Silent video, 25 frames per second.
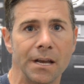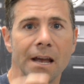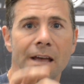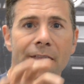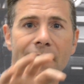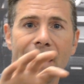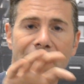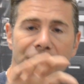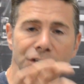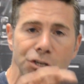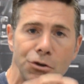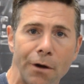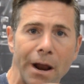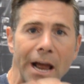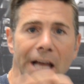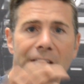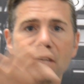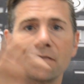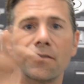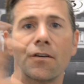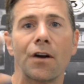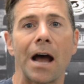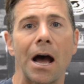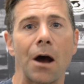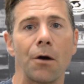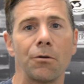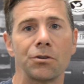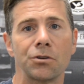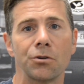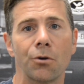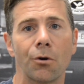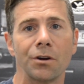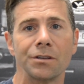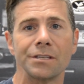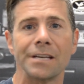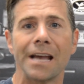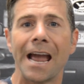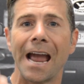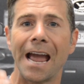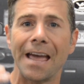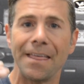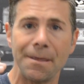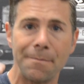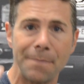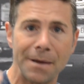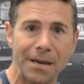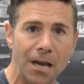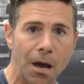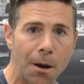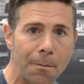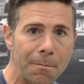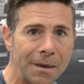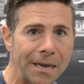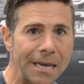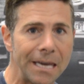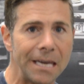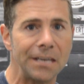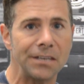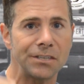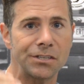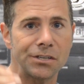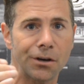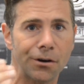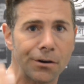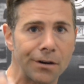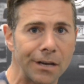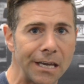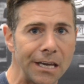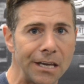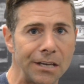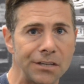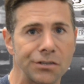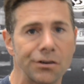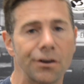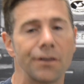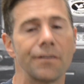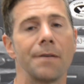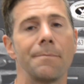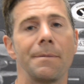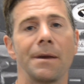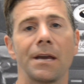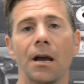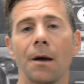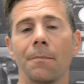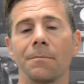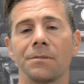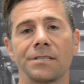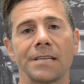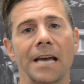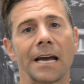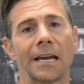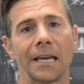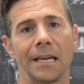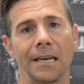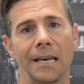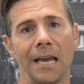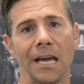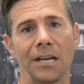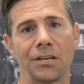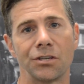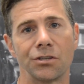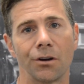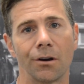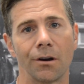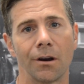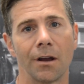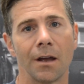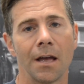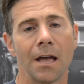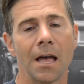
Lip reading: they transfer outdoors and they become easier and easier and they become second nature.